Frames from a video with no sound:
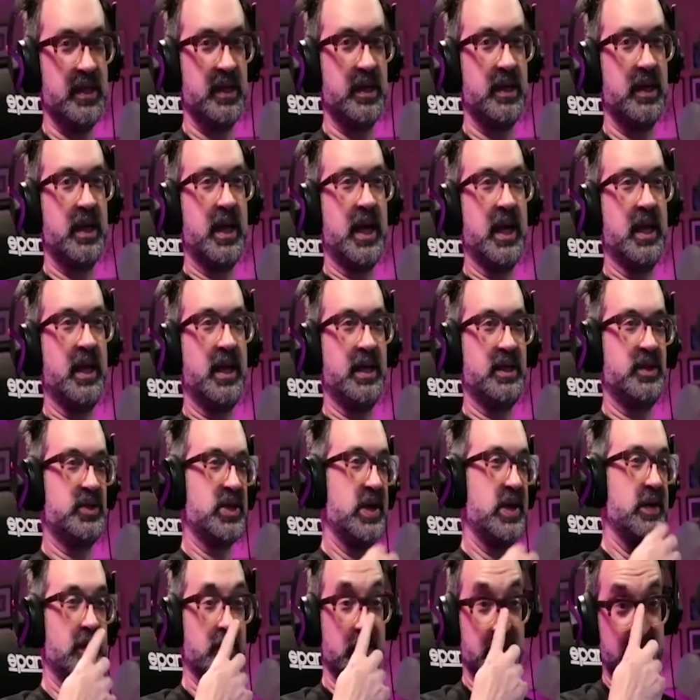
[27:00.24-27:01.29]
I like
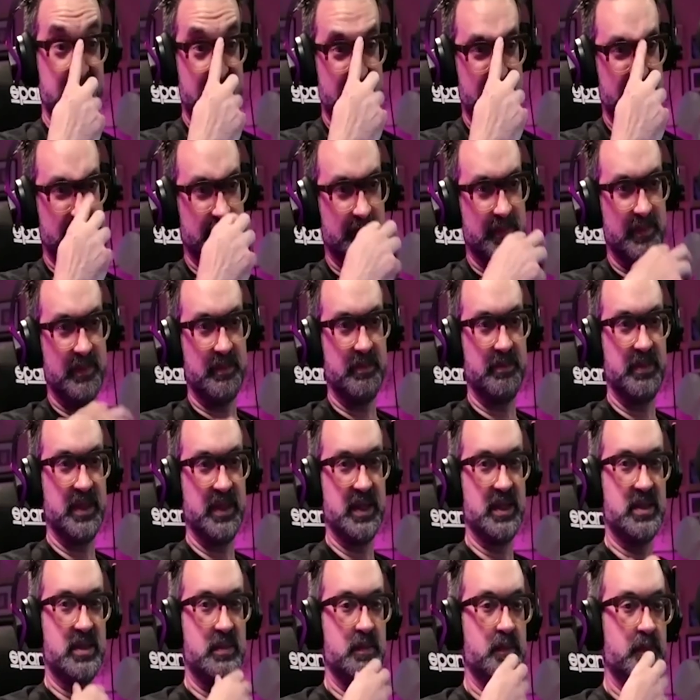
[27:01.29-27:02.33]
generalists,
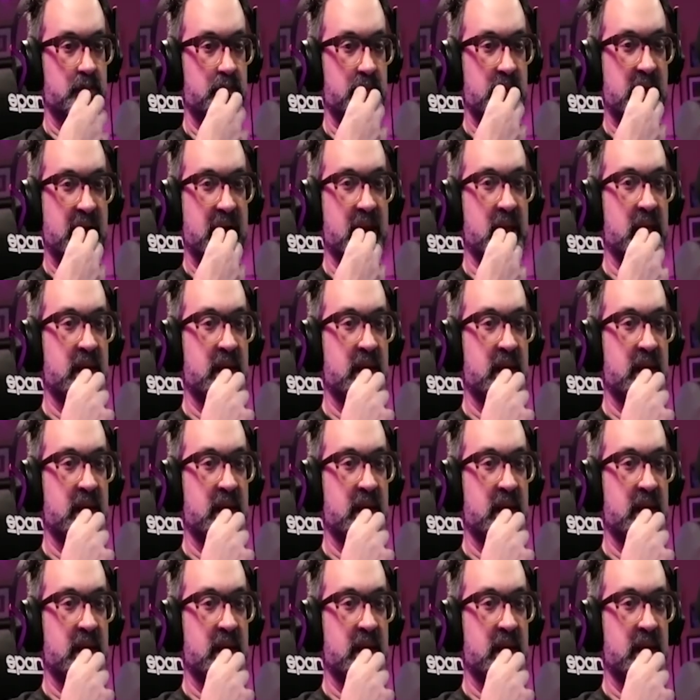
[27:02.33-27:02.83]
because I like